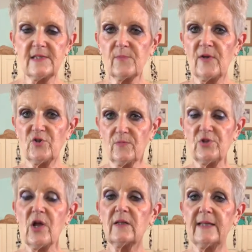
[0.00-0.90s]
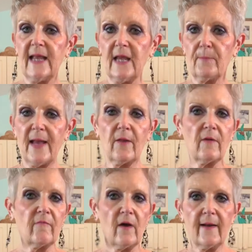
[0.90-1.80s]
so my German chocolate cake batter that
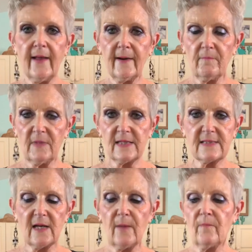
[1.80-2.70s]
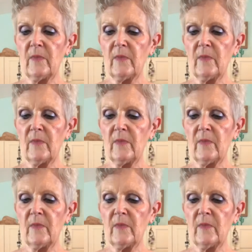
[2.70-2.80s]
I've gone ahead and mixed up